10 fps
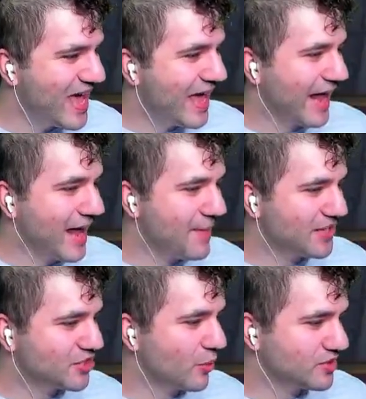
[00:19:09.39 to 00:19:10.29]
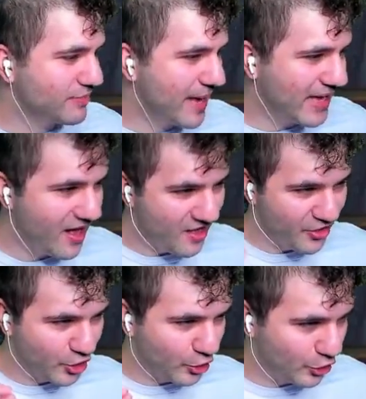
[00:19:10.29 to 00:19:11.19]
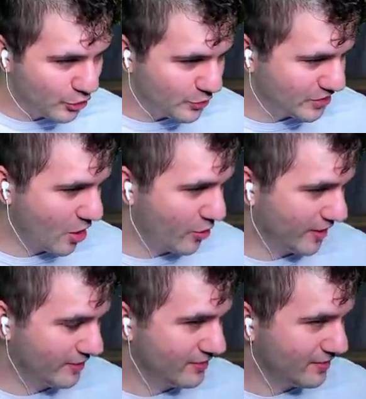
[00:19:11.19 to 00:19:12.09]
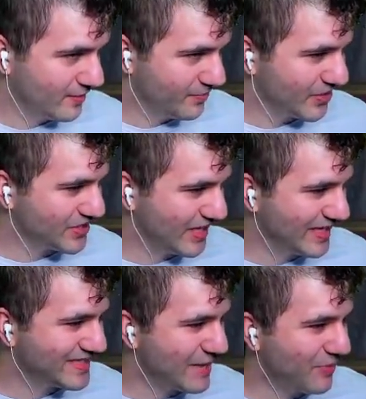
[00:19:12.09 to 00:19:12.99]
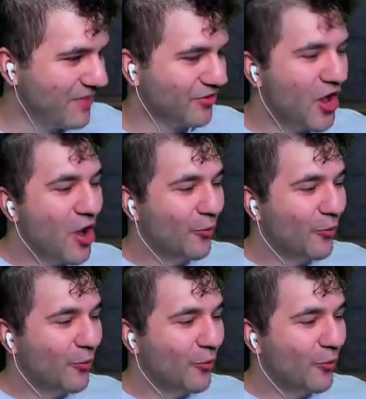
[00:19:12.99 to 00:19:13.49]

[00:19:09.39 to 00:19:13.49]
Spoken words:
And I'm actually going to make the clue token the Cityscape Leveler.